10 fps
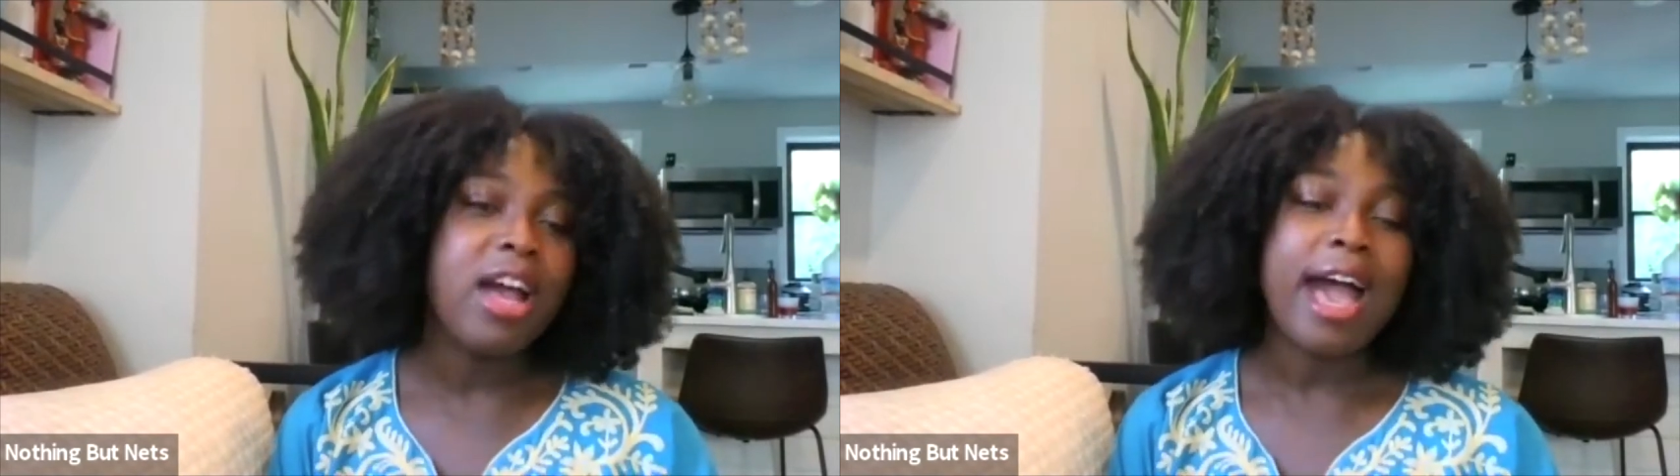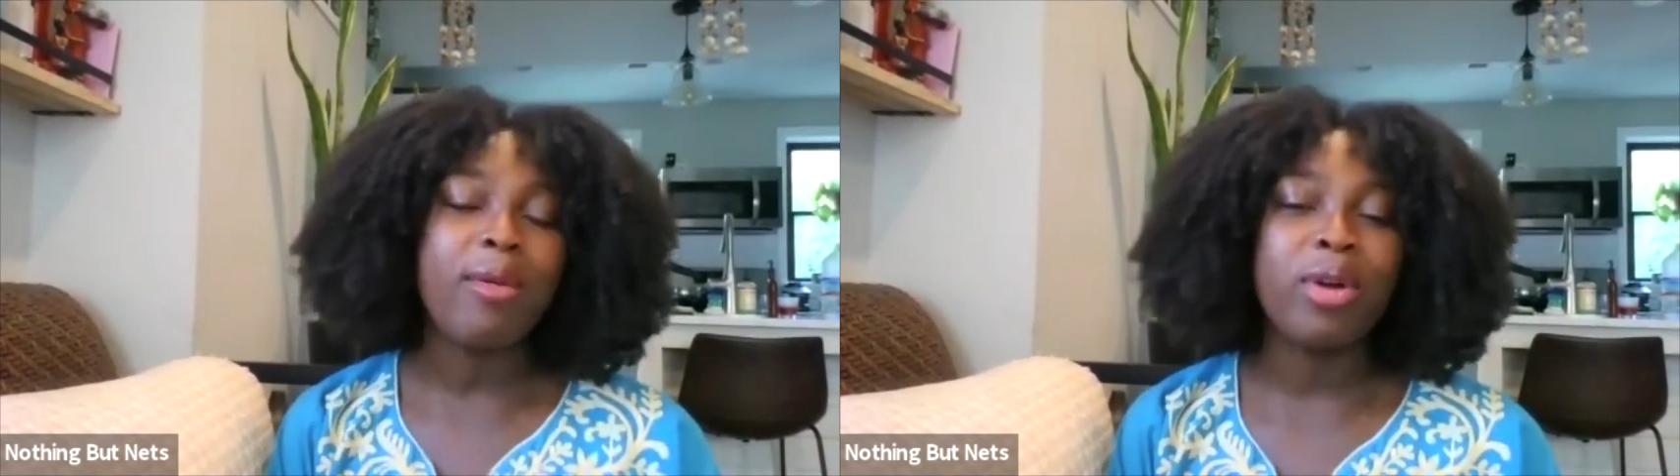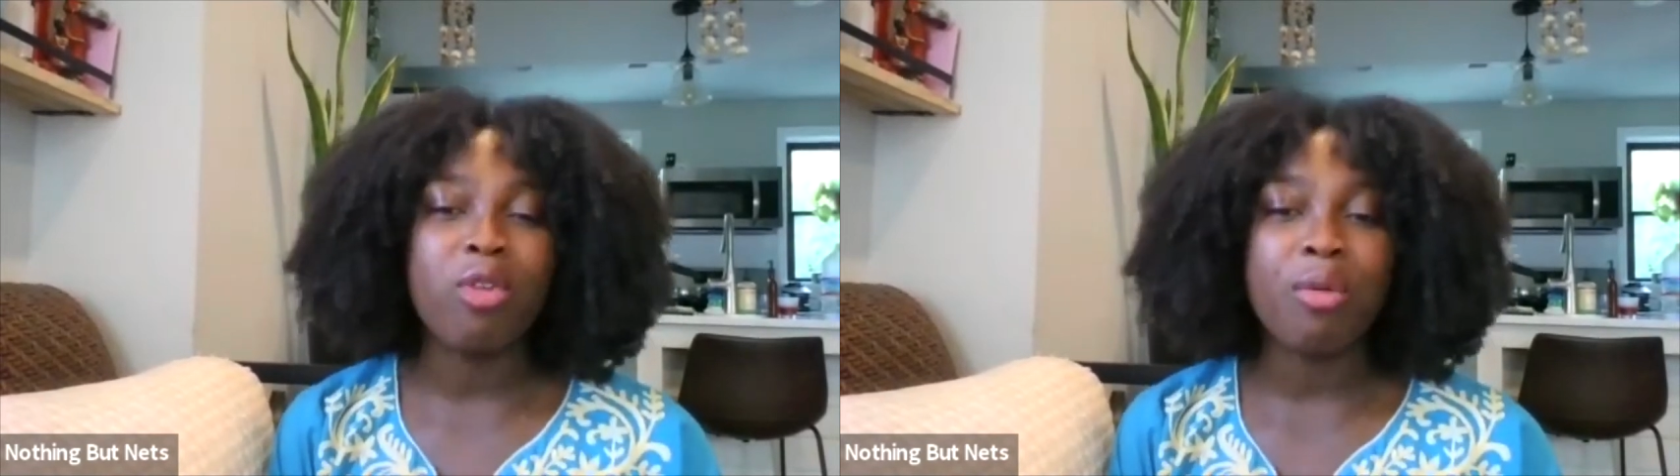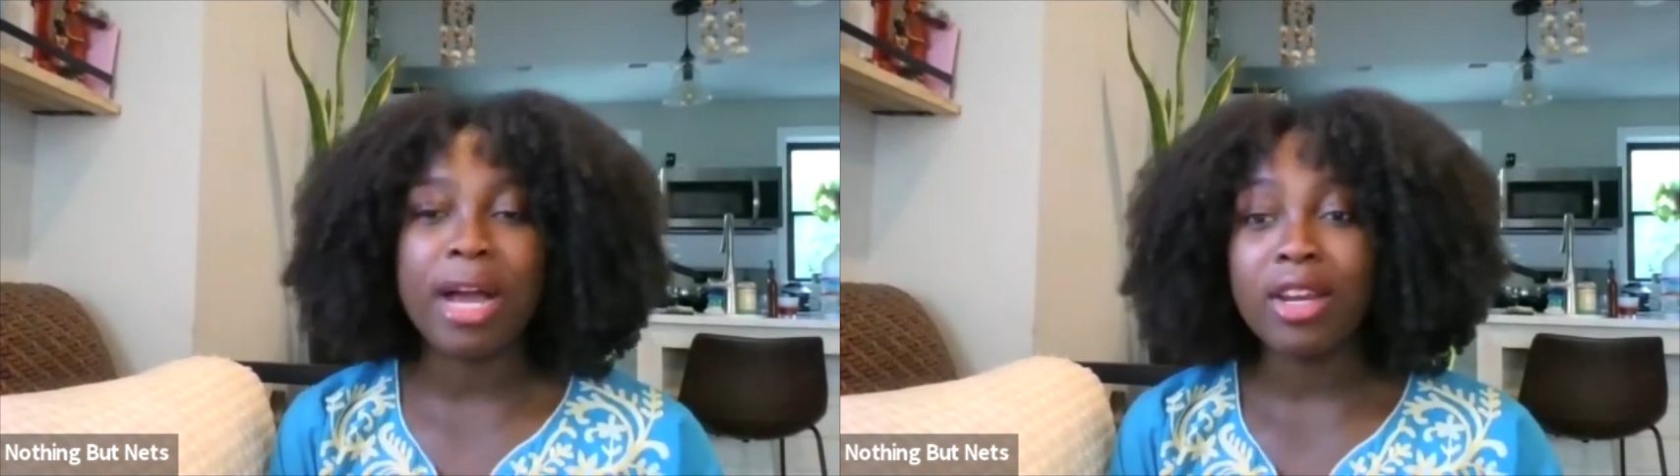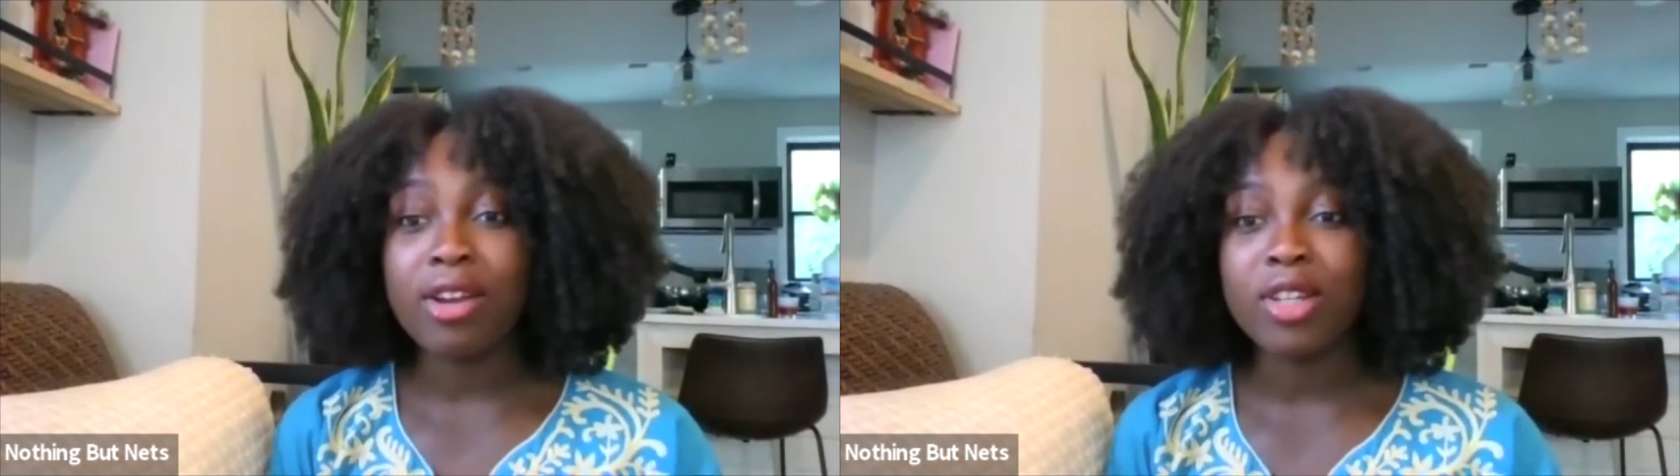I want to
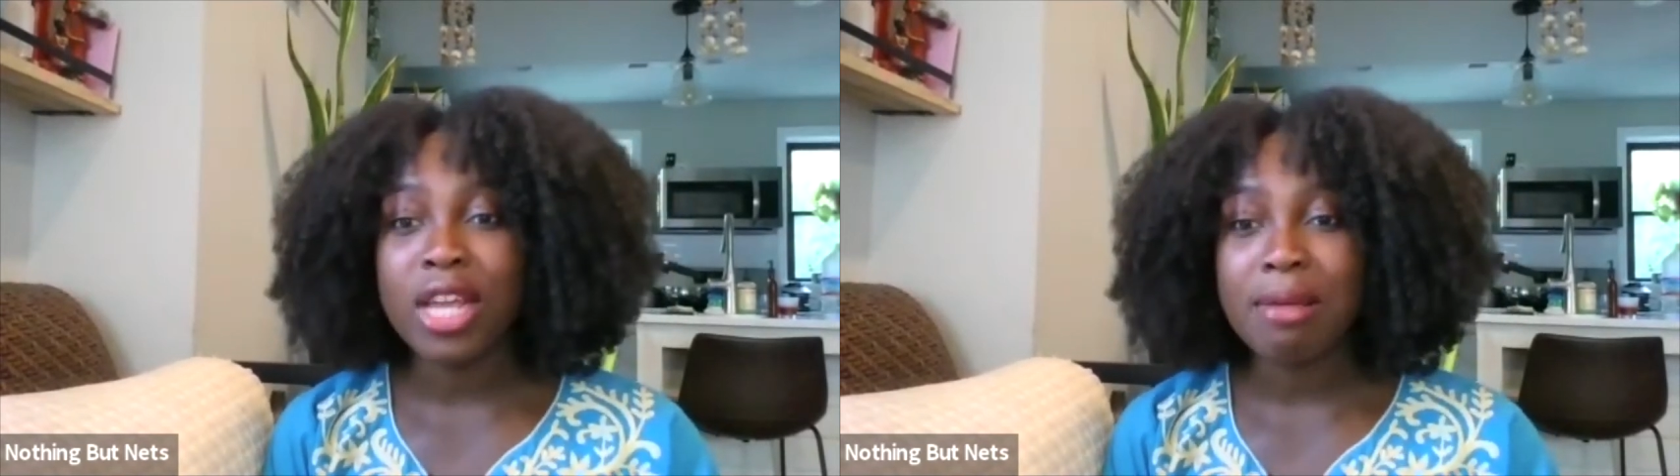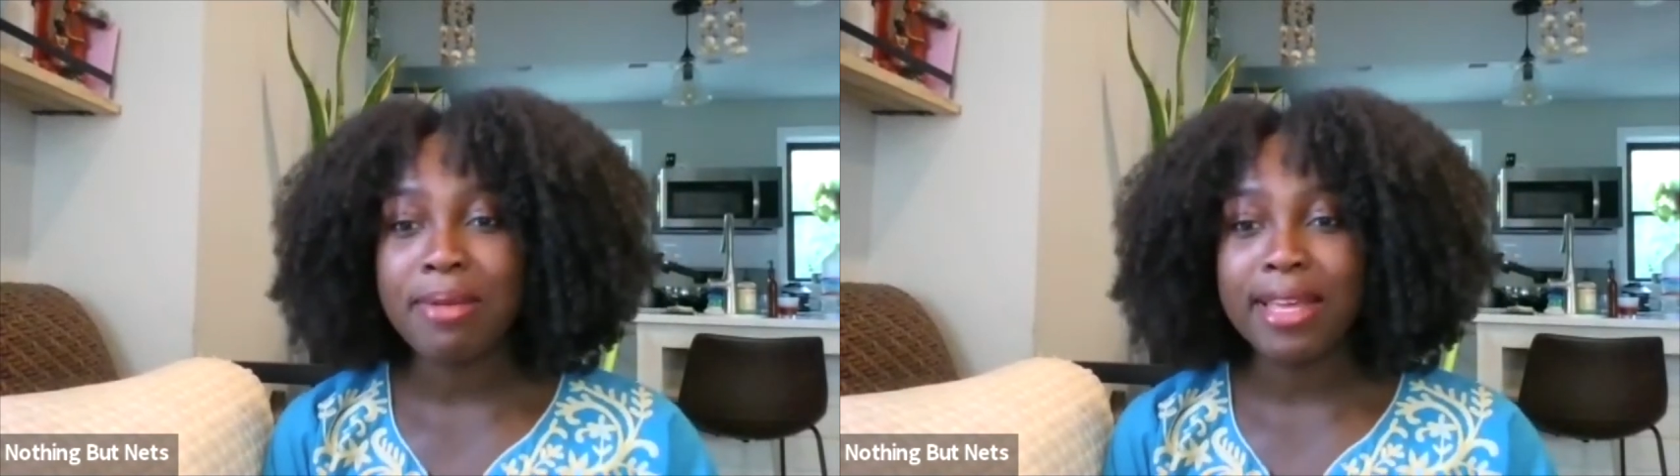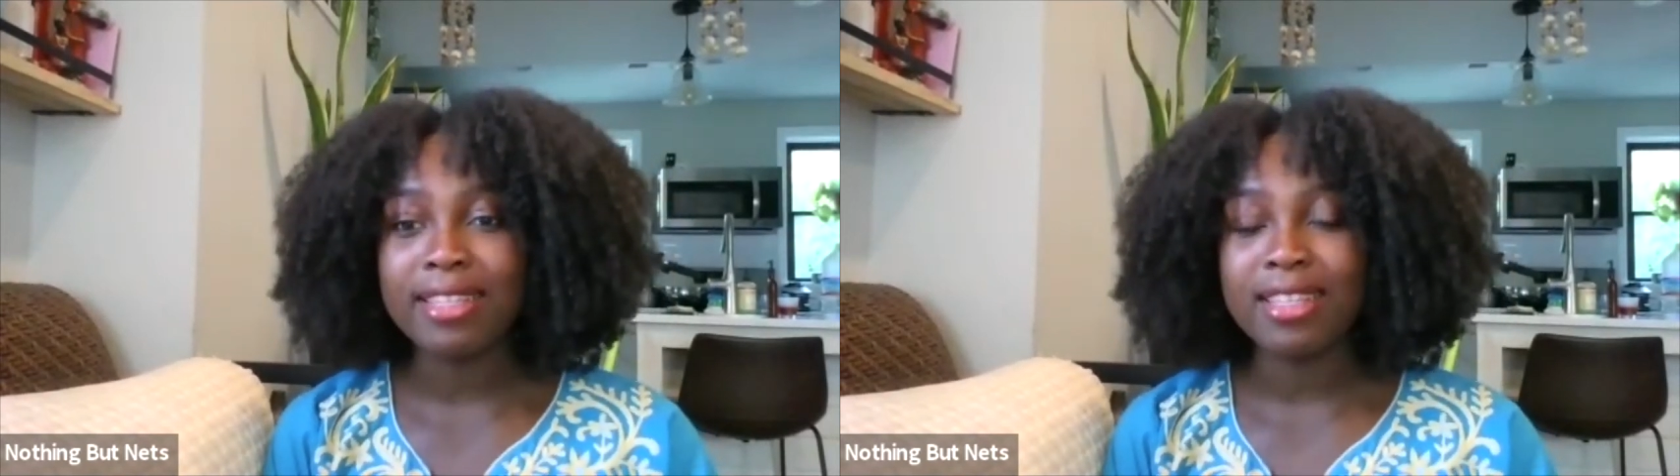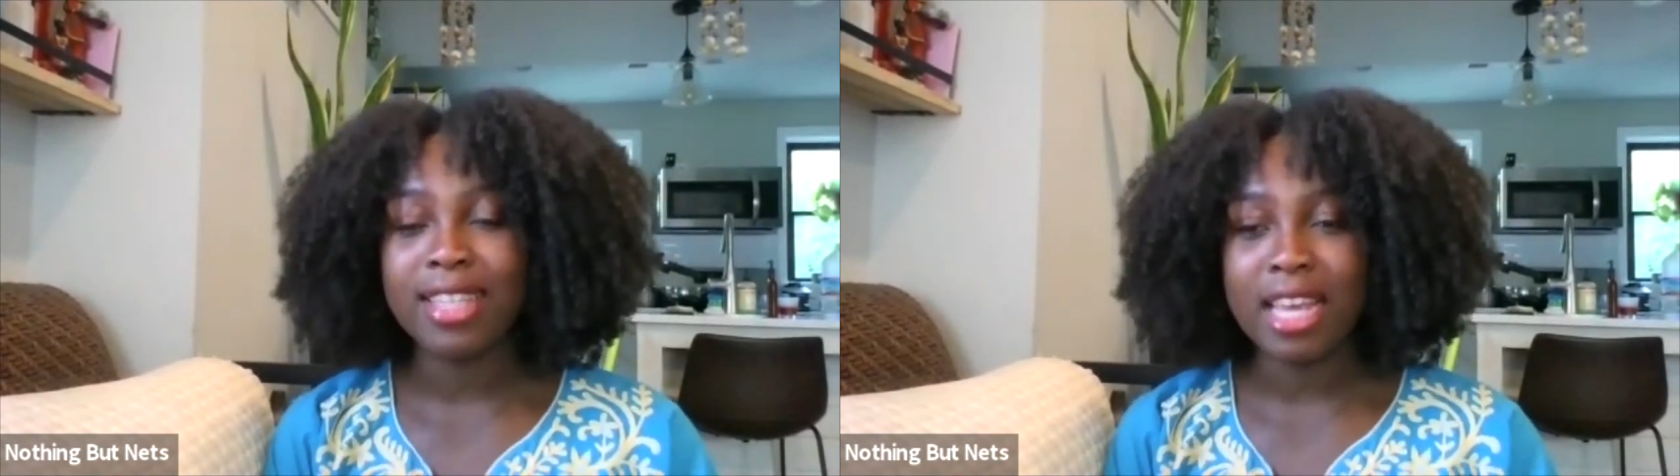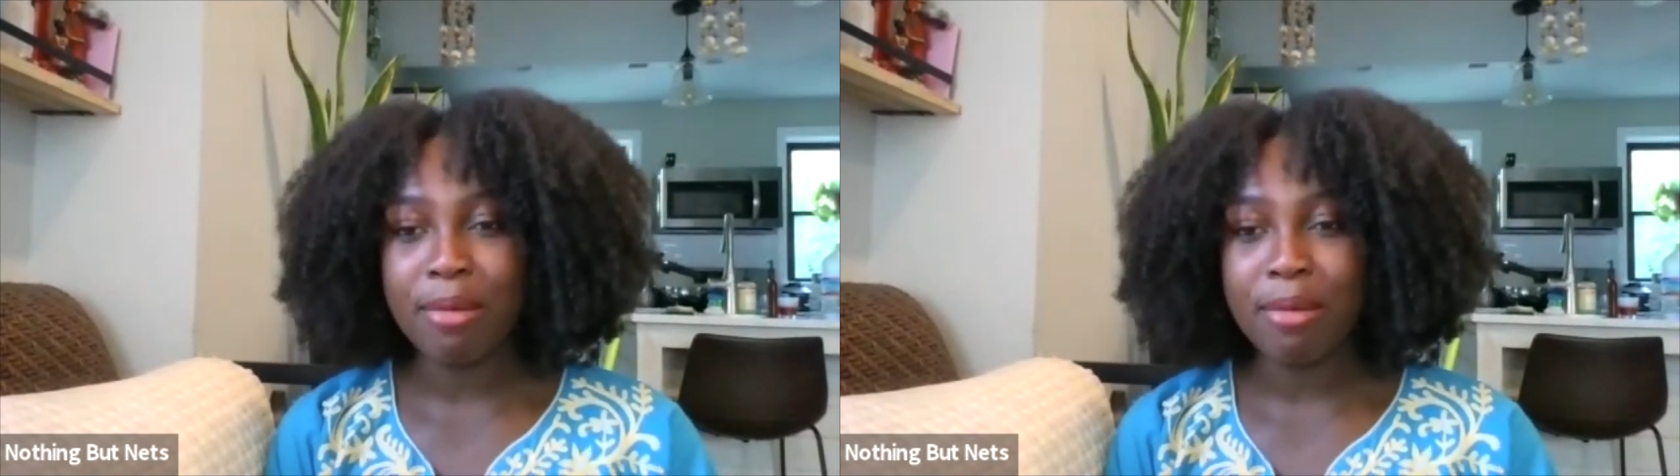remind our champions to take